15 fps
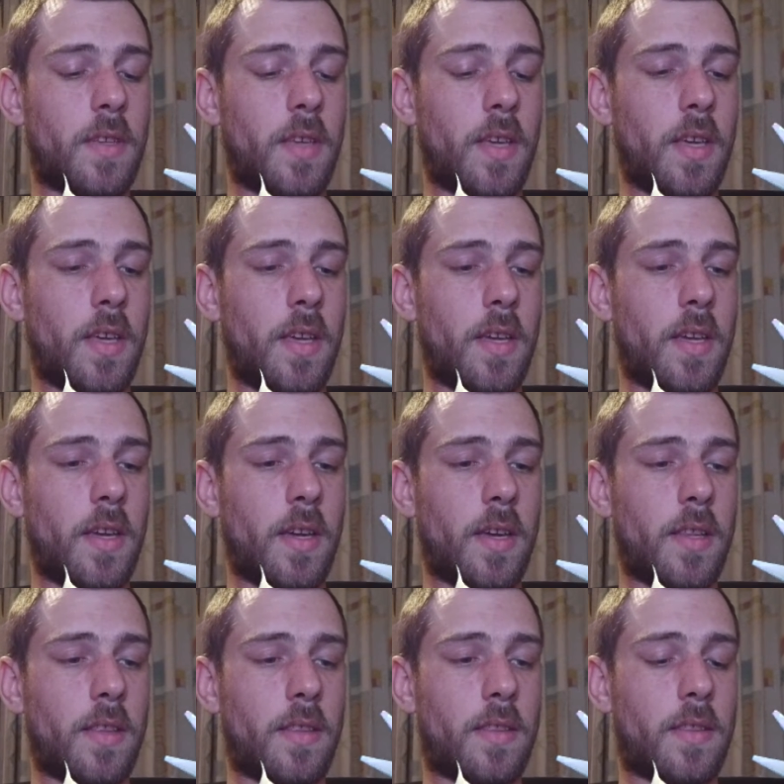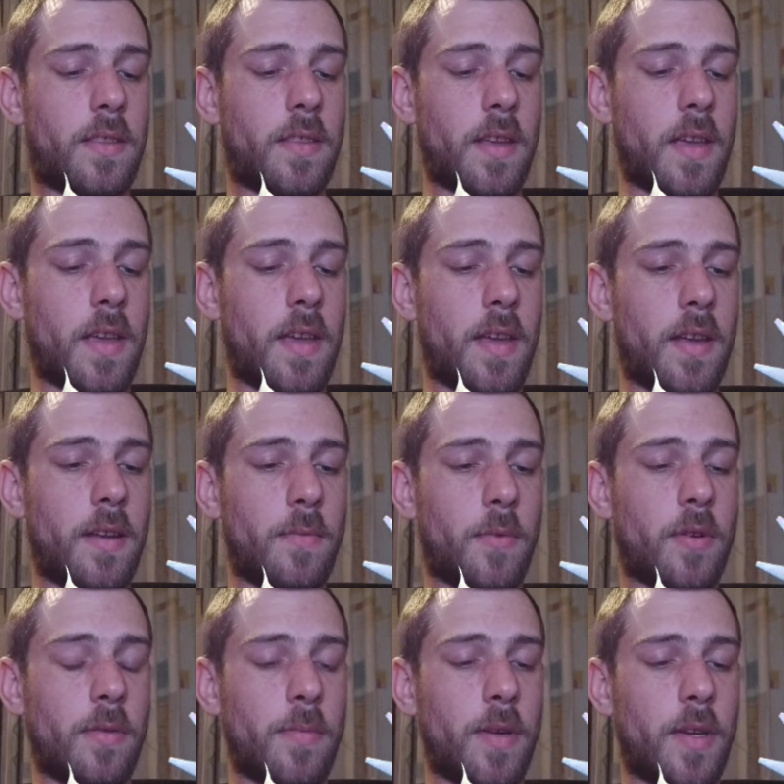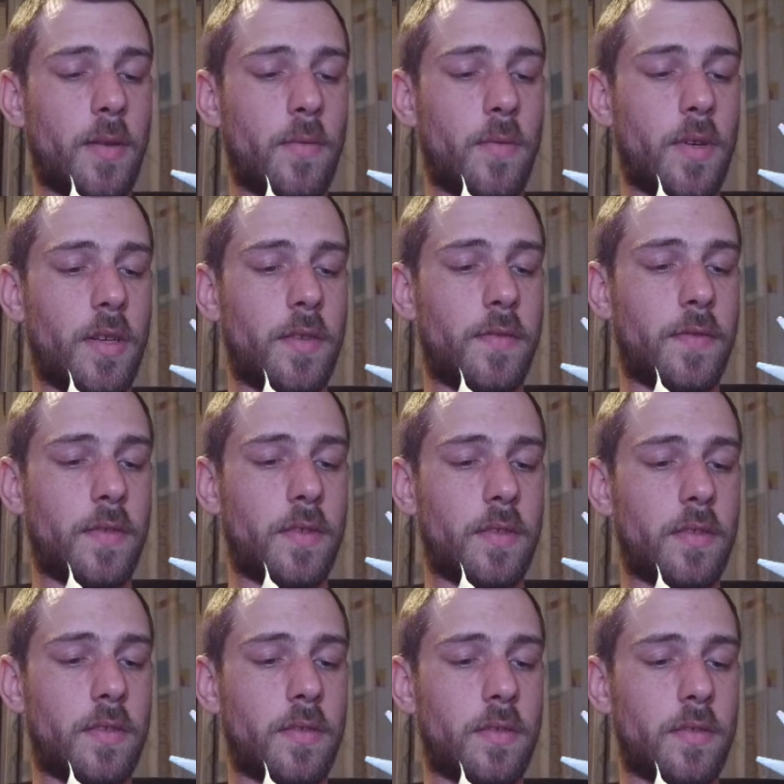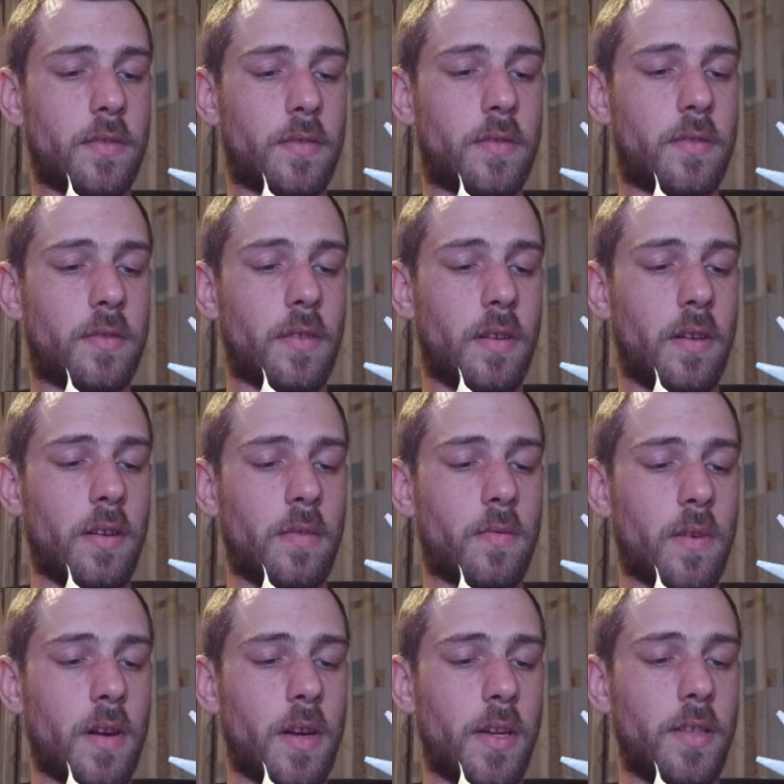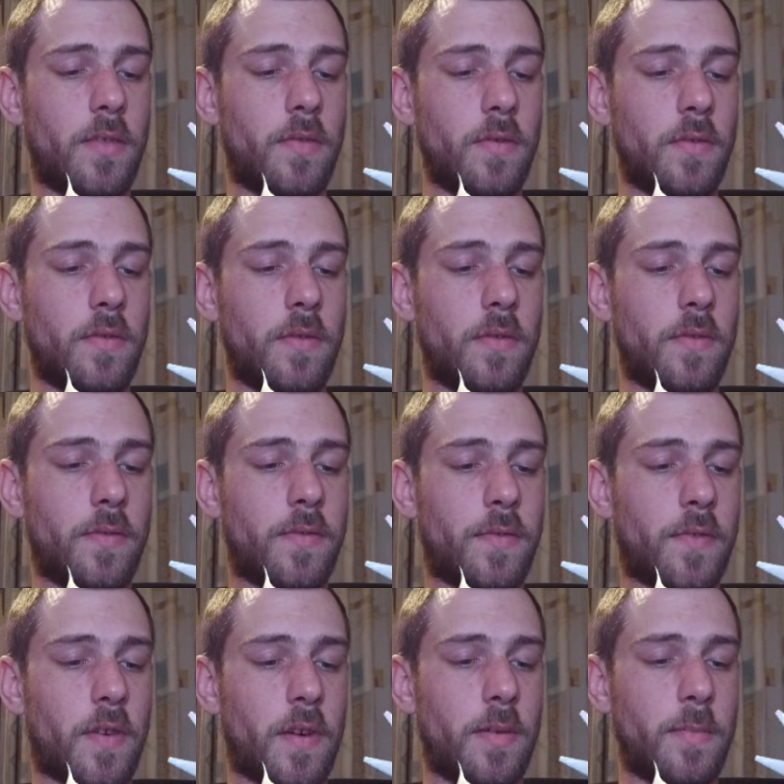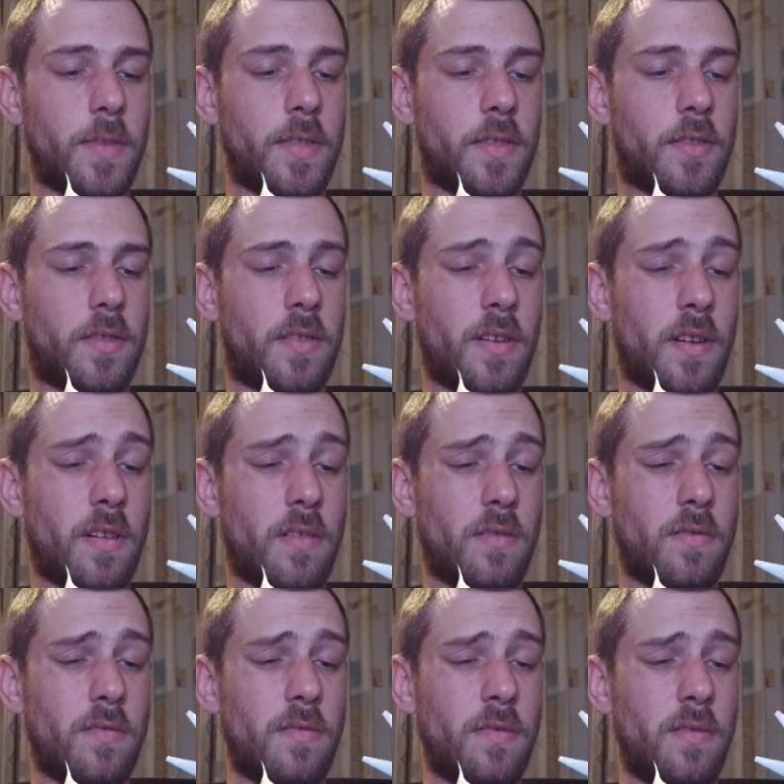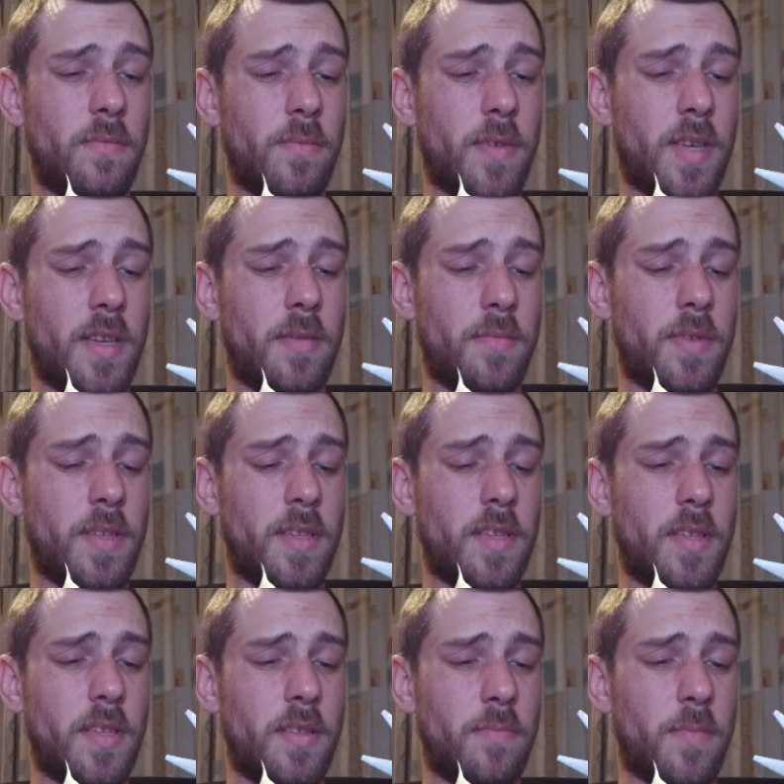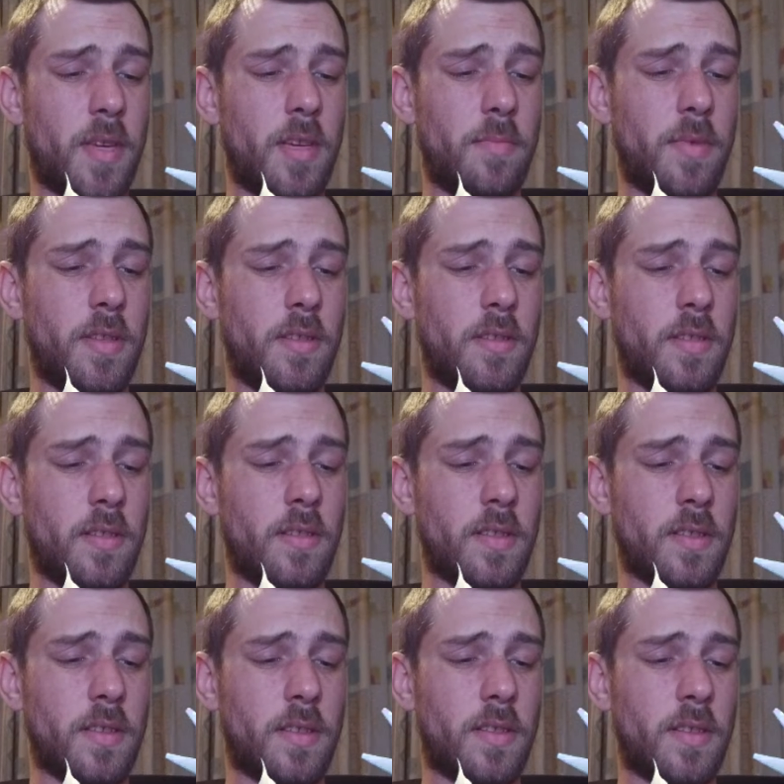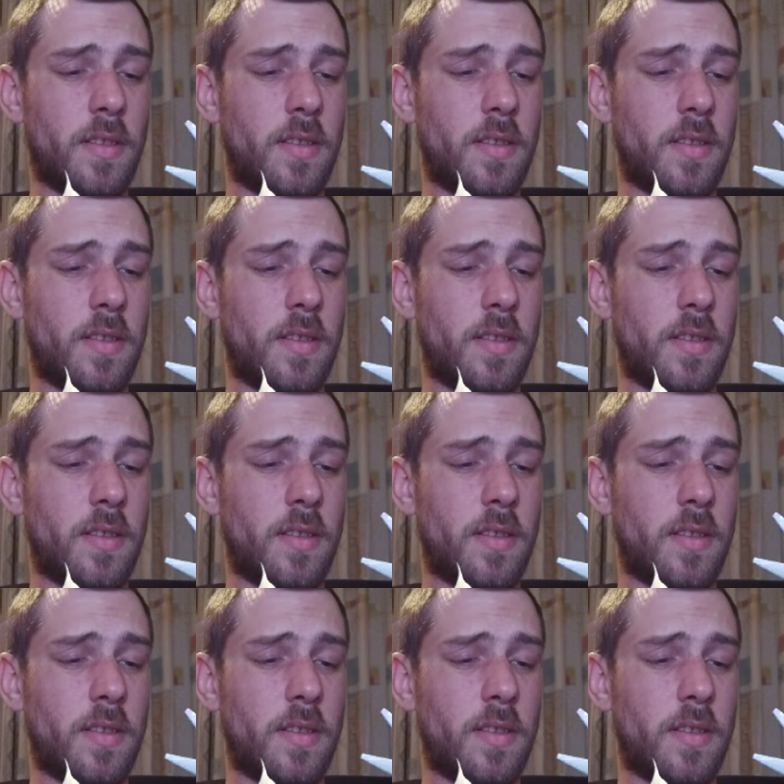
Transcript: Okay, and then I'm coming in with Darkrai to farm this down. Maybe, maybe not.